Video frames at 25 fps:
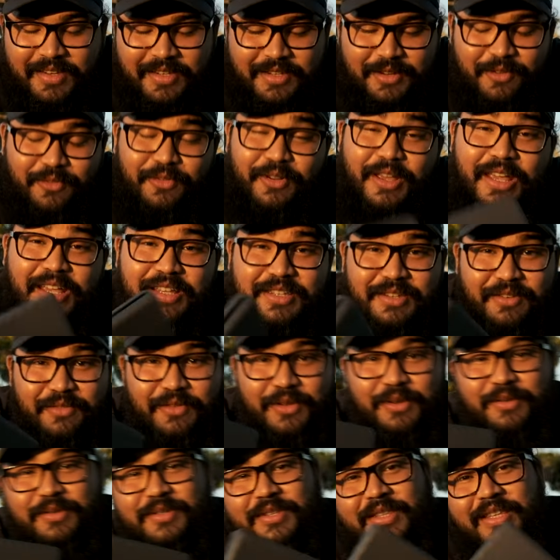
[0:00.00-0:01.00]
So for ease of
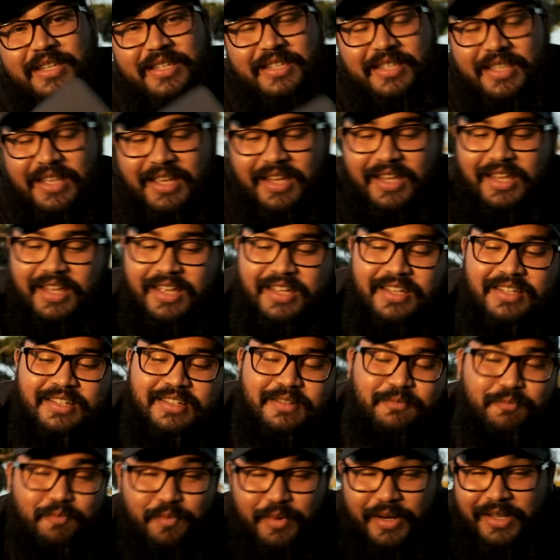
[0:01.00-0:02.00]
use, this thing
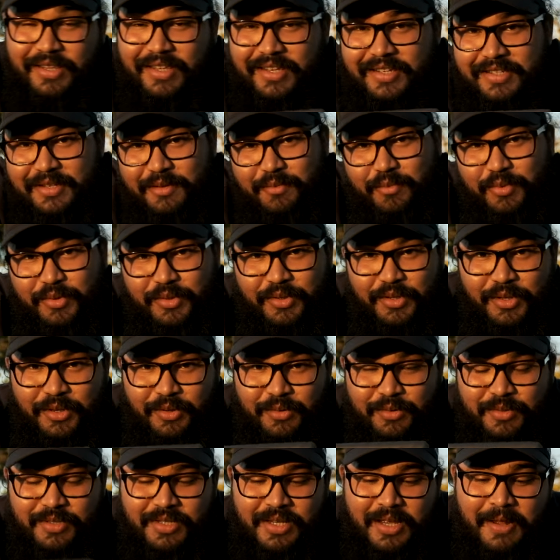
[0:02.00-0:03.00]
is pretty simple to
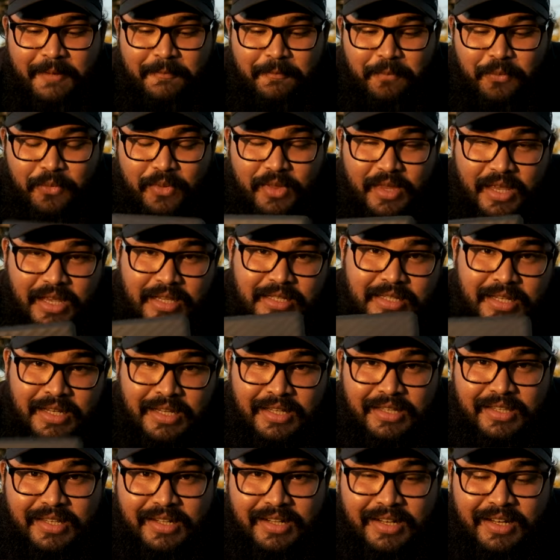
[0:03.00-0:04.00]
use. There's
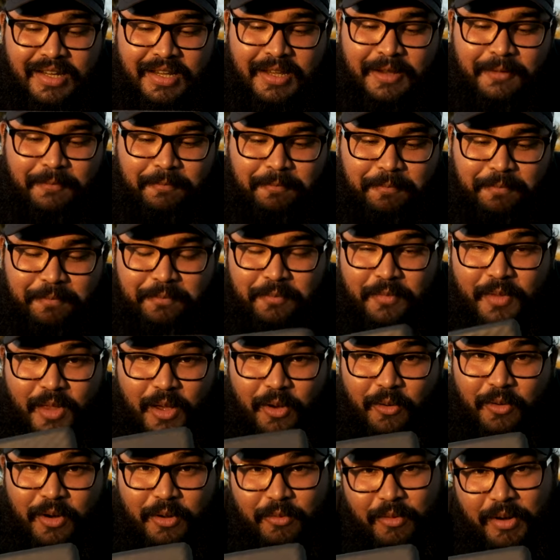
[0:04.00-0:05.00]
literally
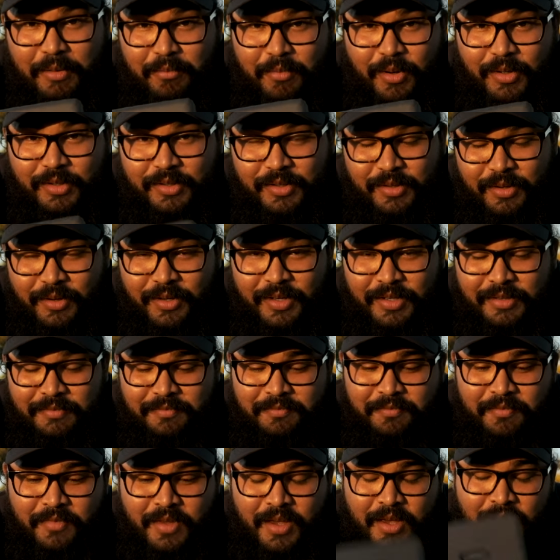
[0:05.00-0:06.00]
only one button on it.
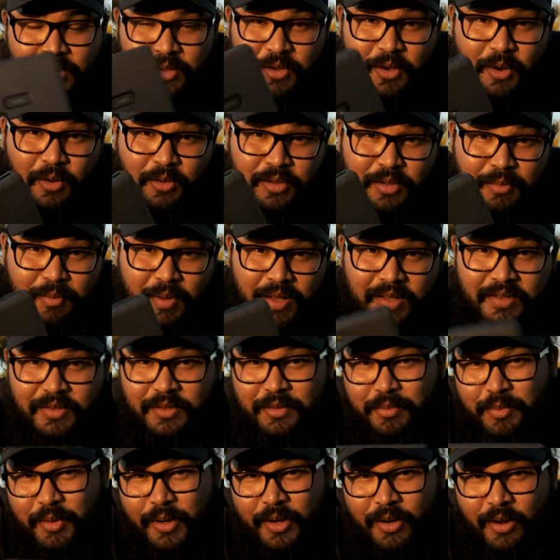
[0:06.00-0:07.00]
You hold the
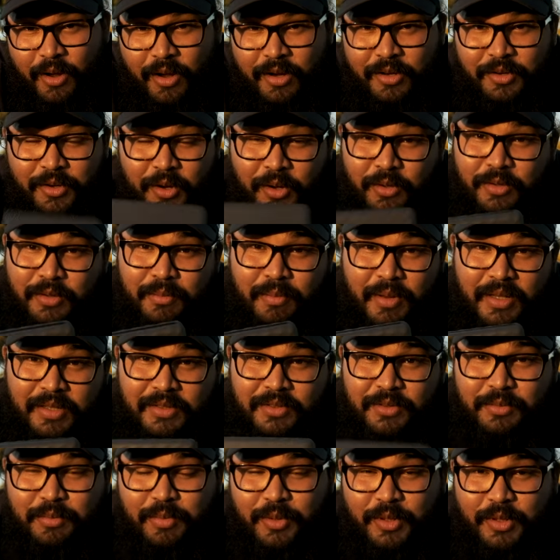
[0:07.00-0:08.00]
button to put it on, you hold the
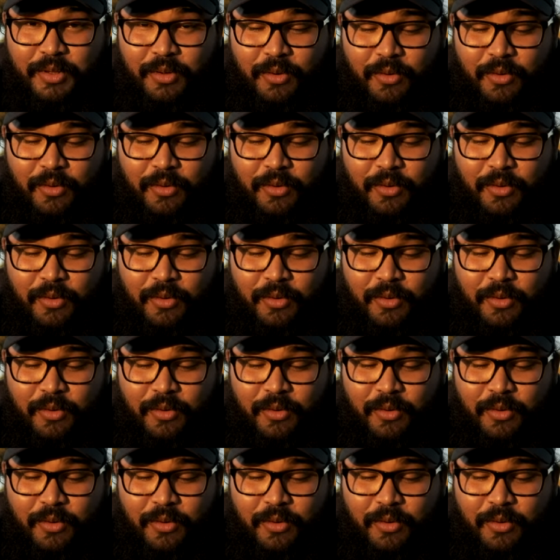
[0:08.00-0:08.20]
button to put it